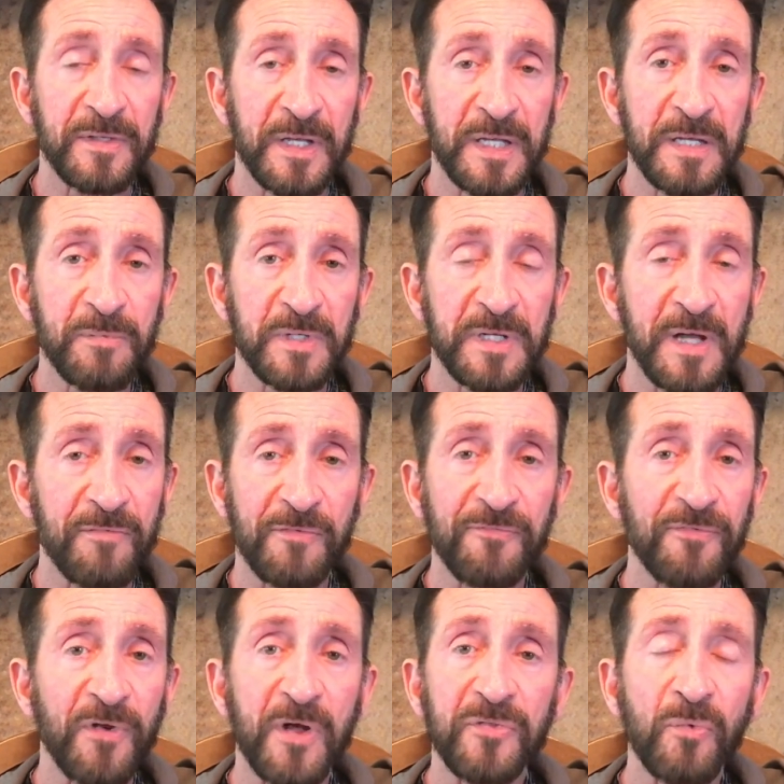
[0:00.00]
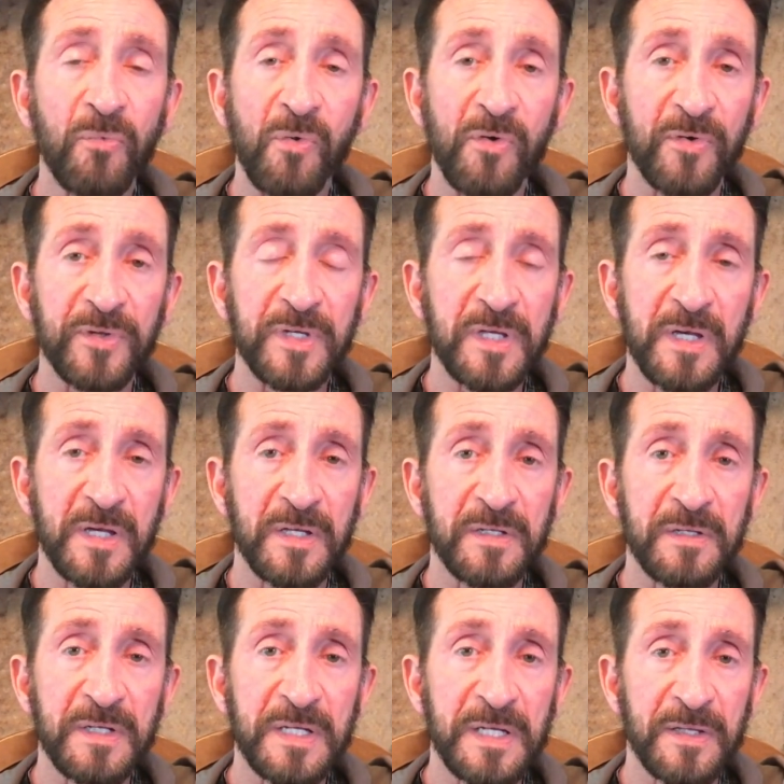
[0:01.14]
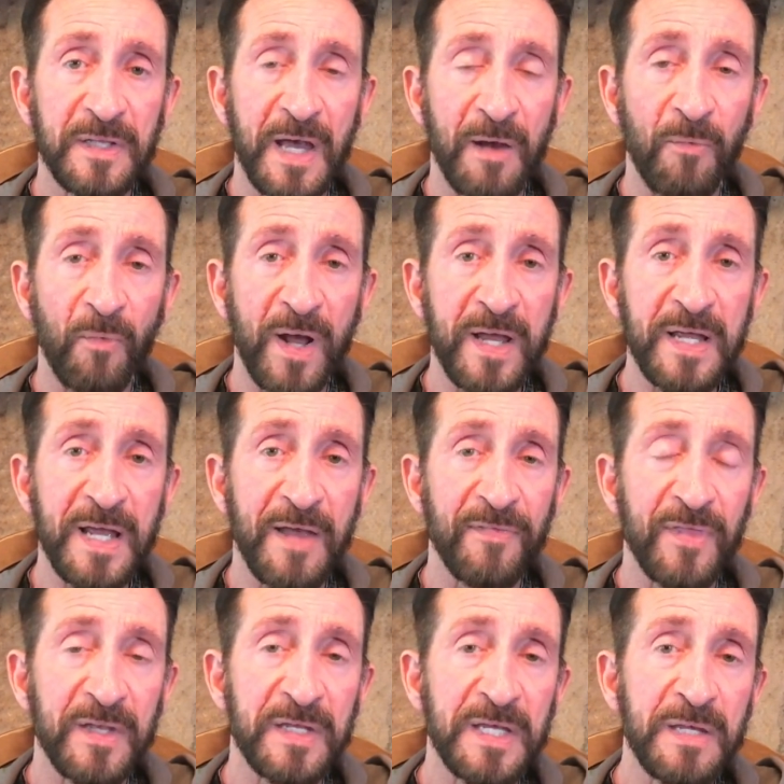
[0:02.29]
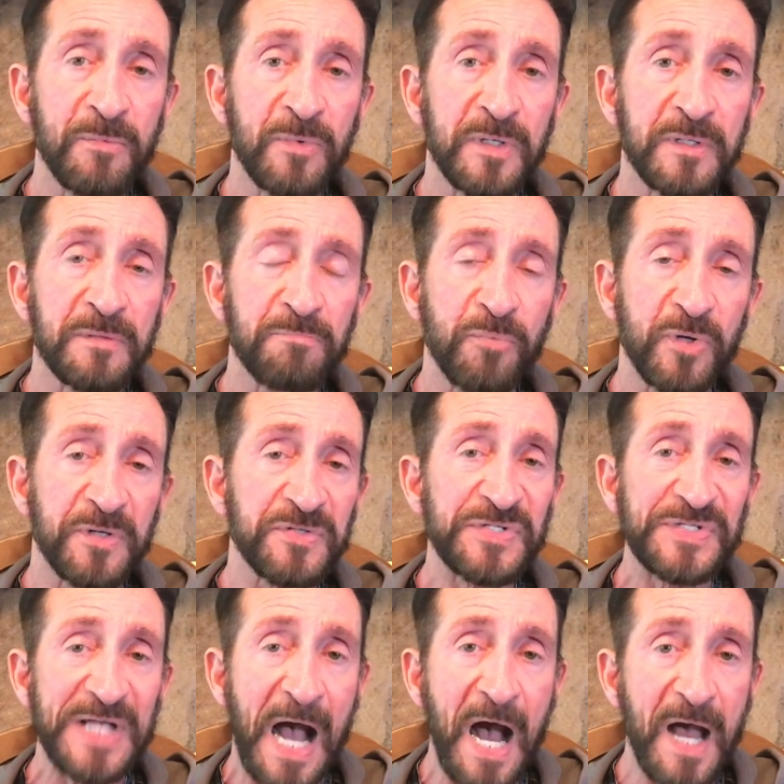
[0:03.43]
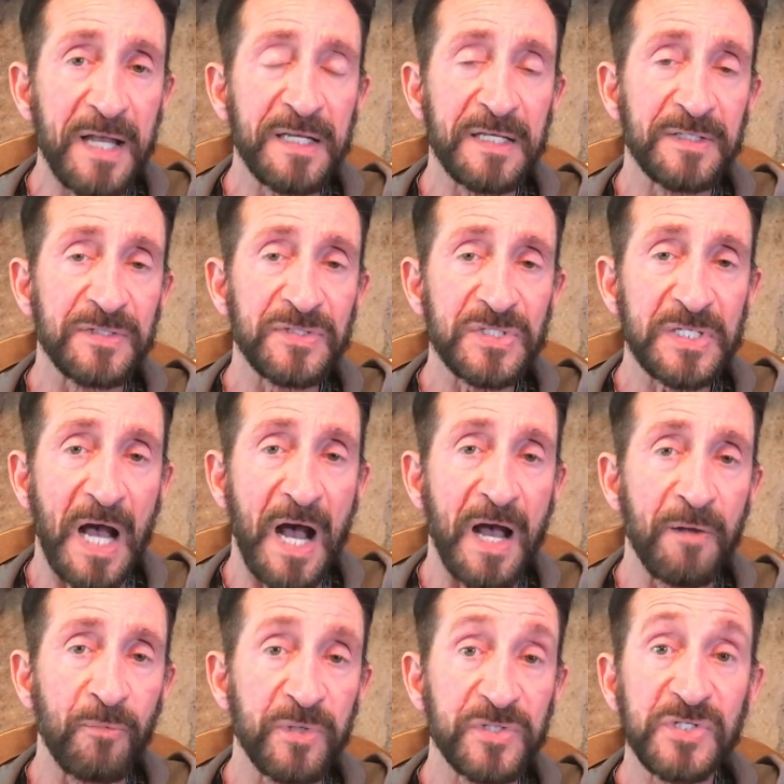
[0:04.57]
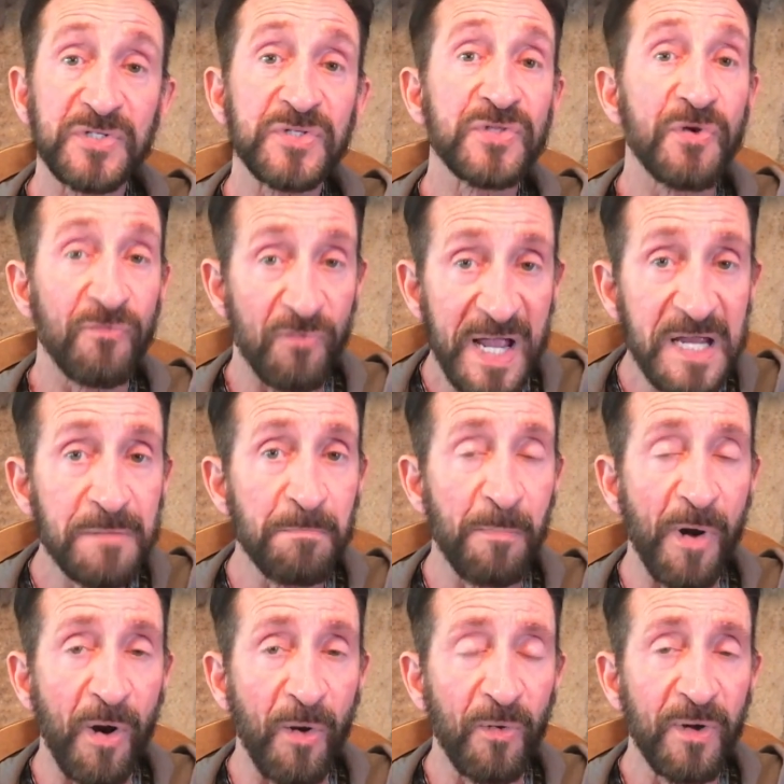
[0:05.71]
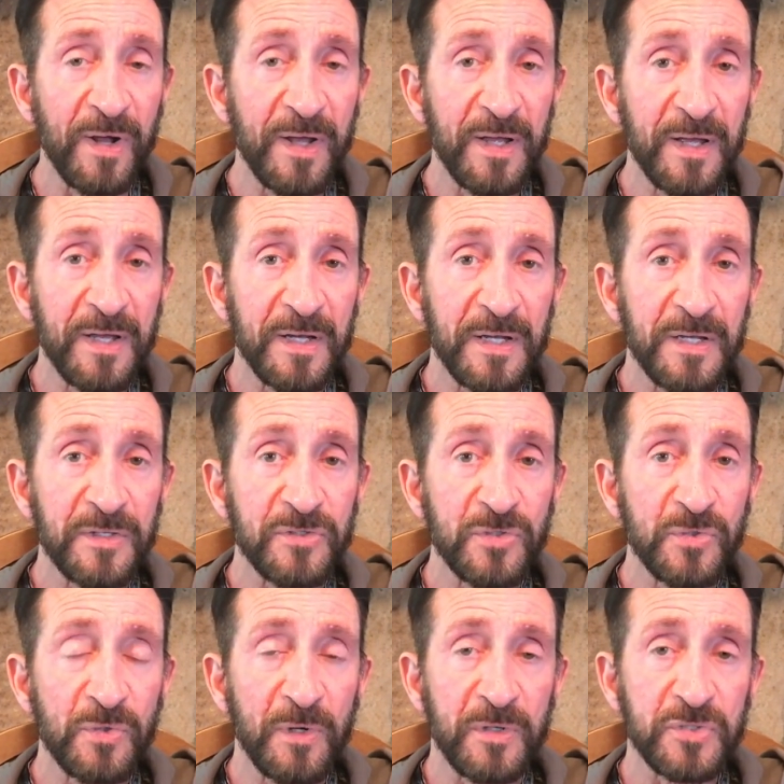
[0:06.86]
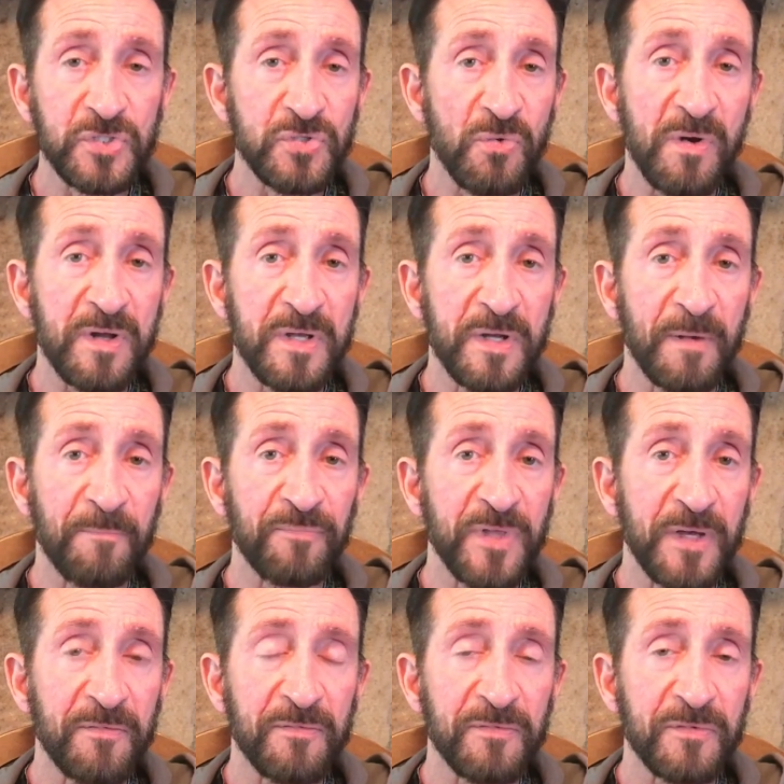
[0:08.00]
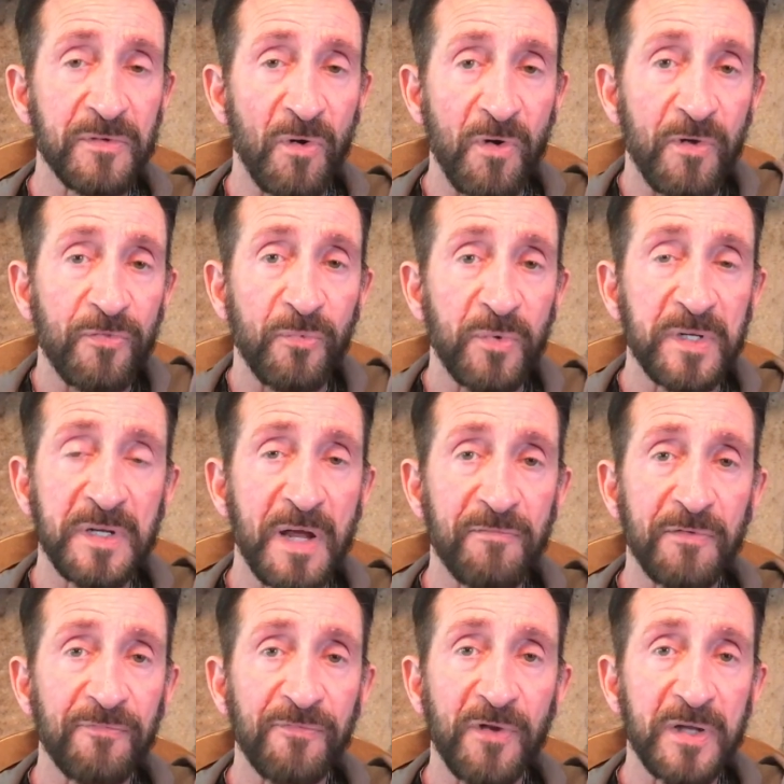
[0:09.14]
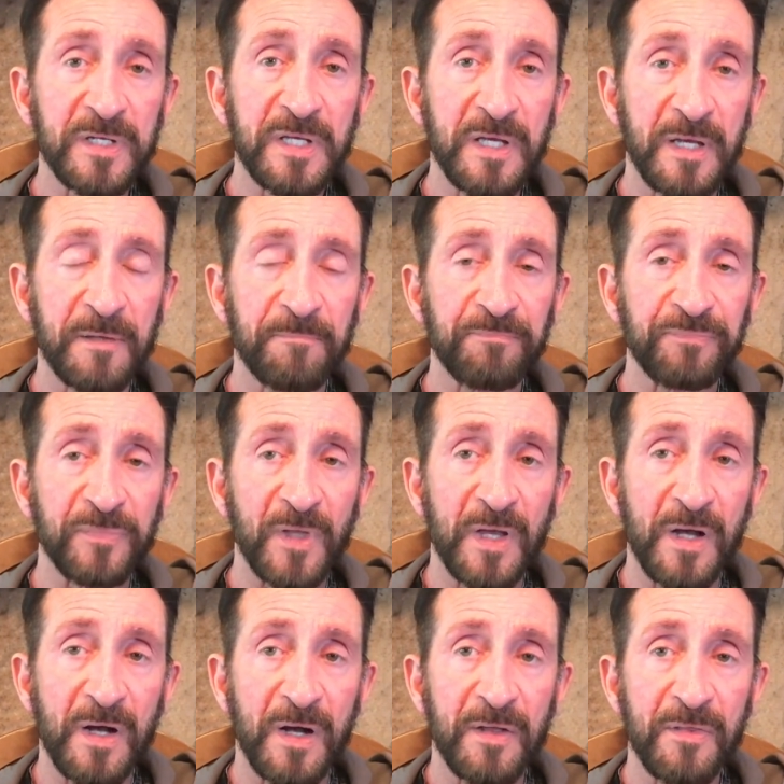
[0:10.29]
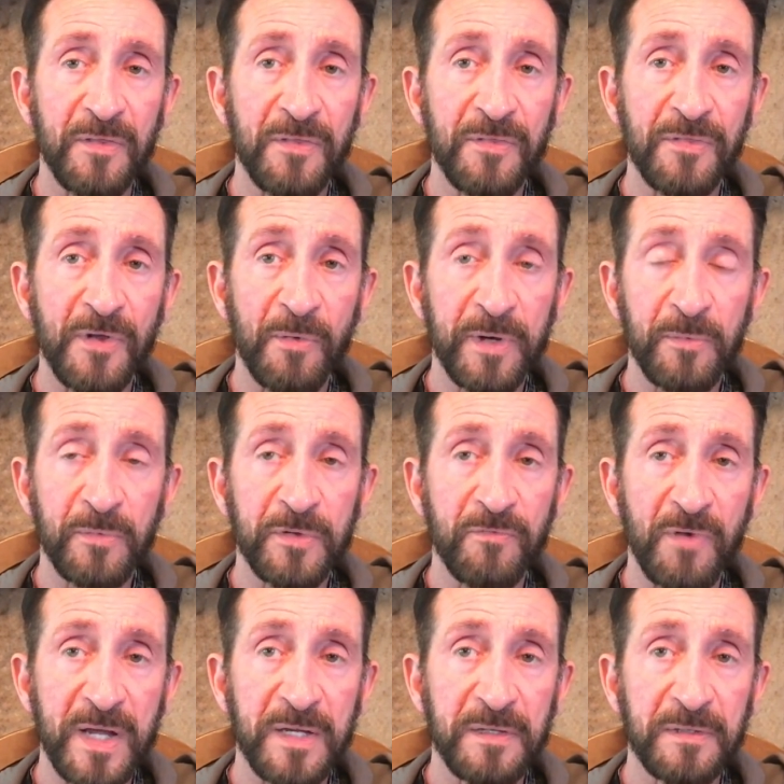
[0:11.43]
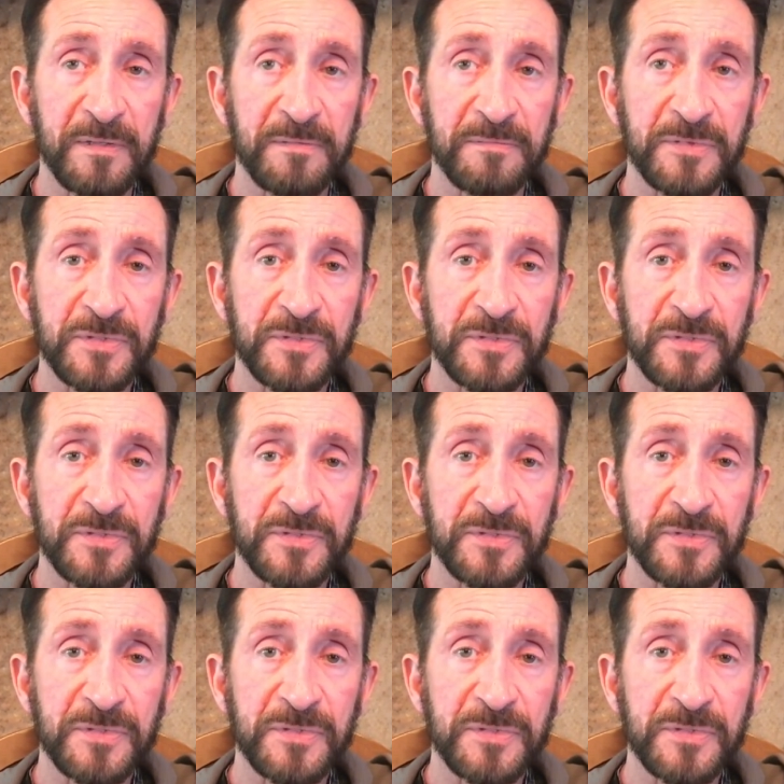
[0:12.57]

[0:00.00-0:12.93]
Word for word: that he would never flood the world again in that way and that he would put a sign in the sky, which is the rainbow, to assure him that the earth would never flood again, uh, though it would rain.